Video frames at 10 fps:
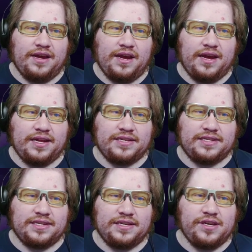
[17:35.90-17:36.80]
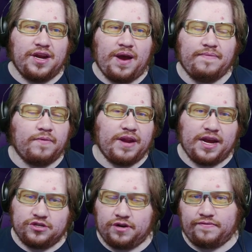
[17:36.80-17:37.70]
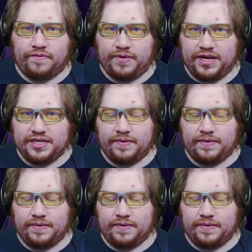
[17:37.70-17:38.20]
it's, you know, everyone has stressful weeks.